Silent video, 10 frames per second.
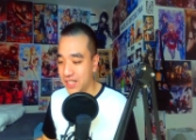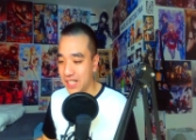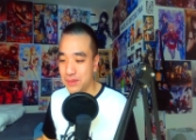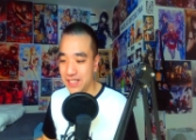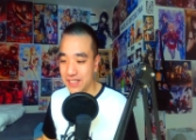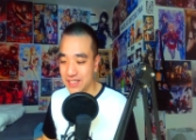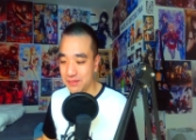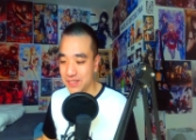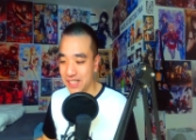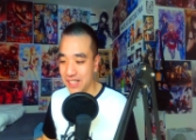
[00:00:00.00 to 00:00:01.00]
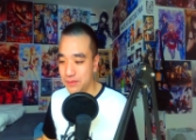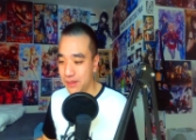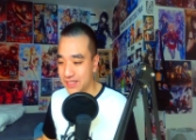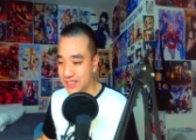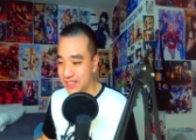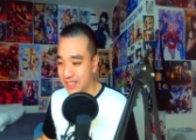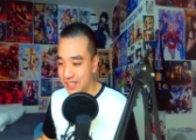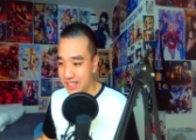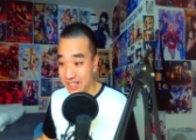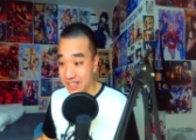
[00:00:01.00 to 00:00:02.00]
clumsiness sometimes, but
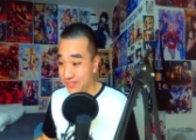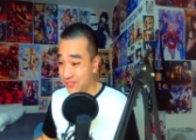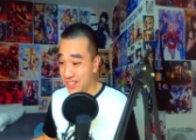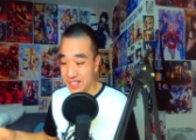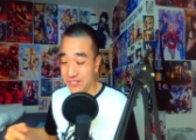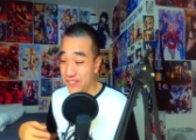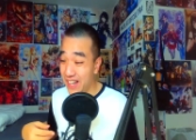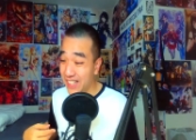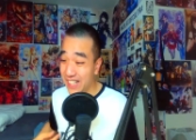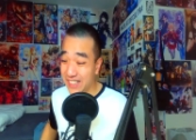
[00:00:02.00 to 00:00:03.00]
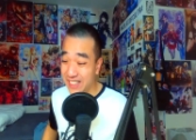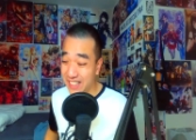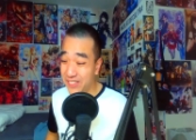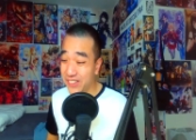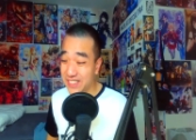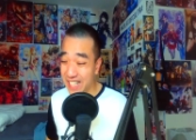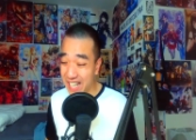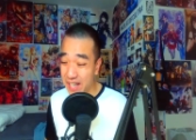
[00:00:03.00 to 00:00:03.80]
the fact that she was